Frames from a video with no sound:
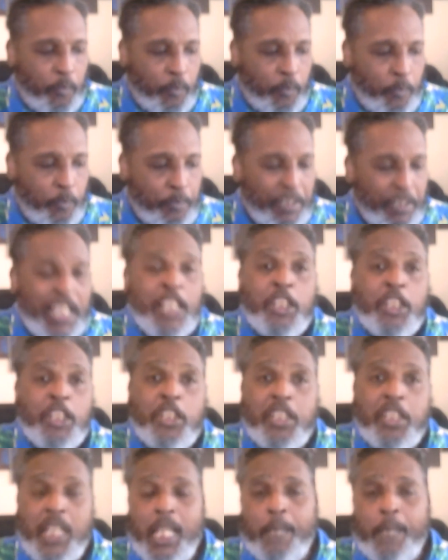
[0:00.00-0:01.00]
bring
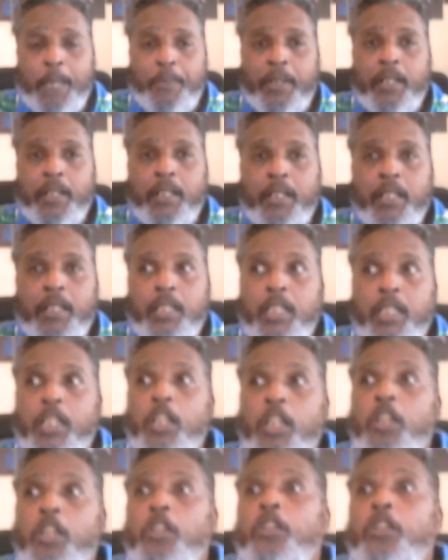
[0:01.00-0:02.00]
sheep
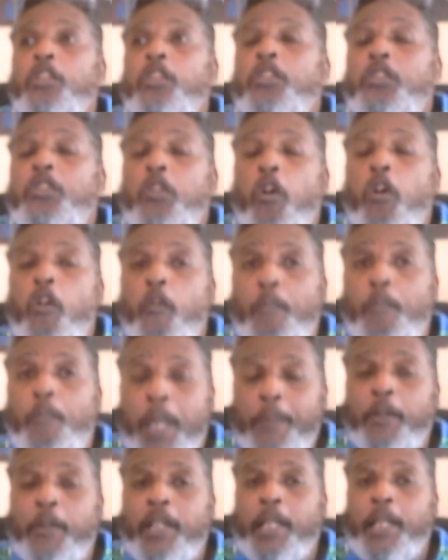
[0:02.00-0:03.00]
so
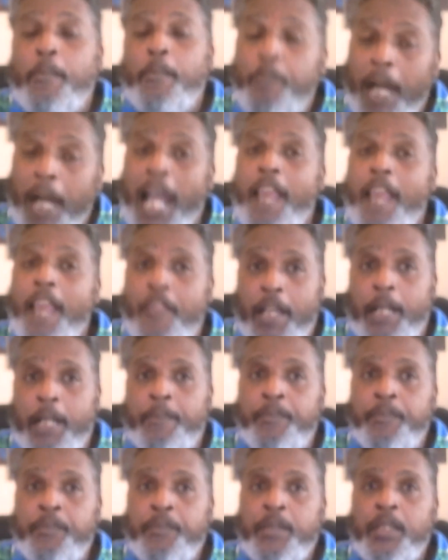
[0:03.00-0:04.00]
people could buy them,
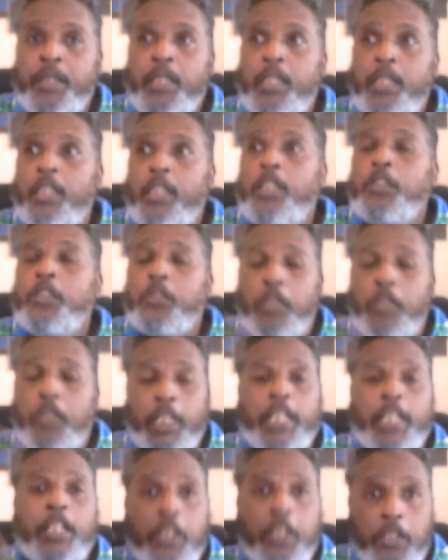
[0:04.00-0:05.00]
so they
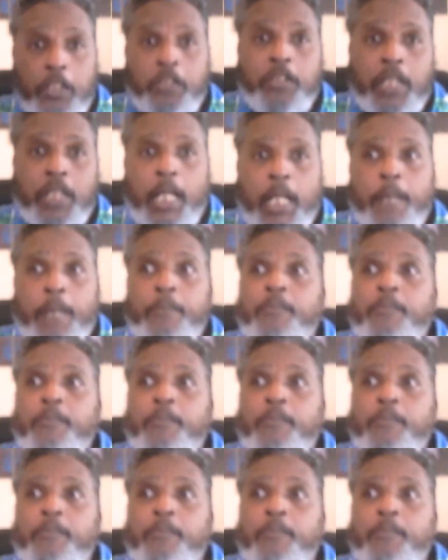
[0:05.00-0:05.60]
could use them